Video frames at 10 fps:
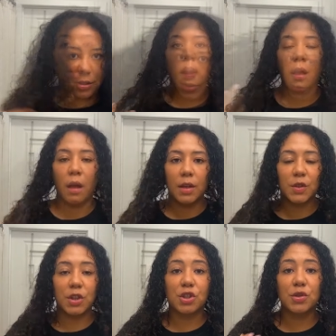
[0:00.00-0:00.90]
it.
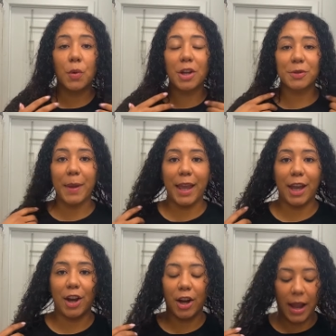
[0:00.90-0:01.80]
So I just washed my
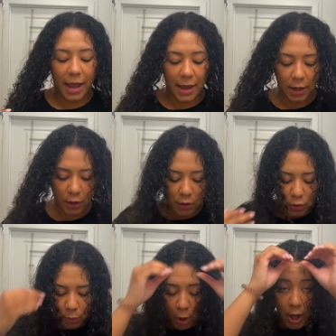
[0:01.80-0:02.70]
hair, and the
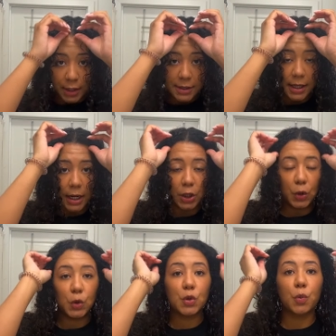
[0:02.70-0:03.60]
two products that I
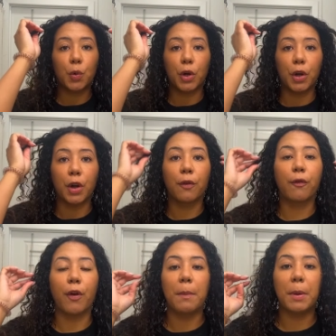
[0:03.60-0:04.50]
used were
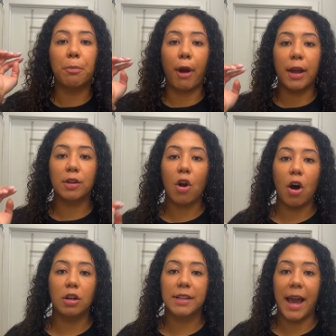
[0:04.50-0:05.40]
from a brand
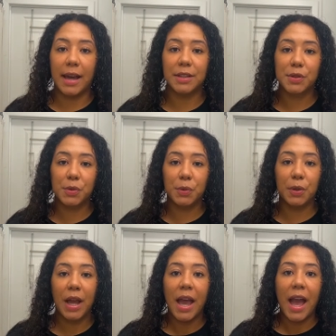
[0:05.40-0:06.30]
called
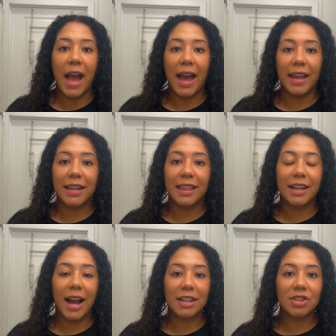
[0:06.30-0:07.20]
Attitude, and
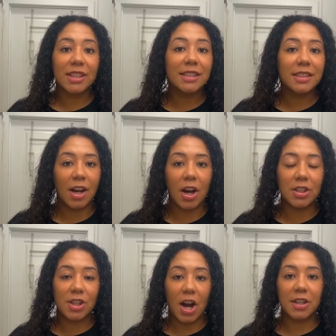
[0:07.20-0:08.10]
they're actually a
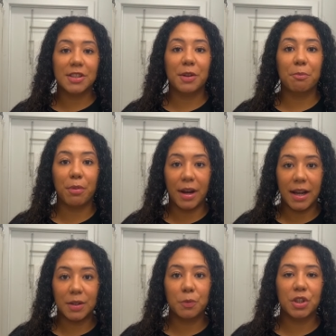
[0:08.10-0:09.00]
non-toxic
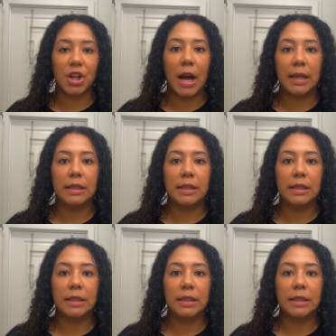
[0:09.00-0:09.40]
brand, which I